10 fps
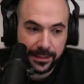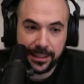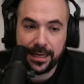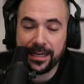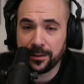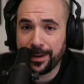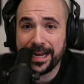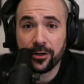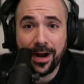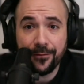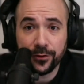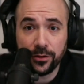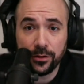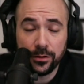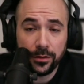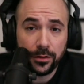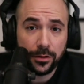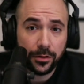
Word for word: Is it as a biographical?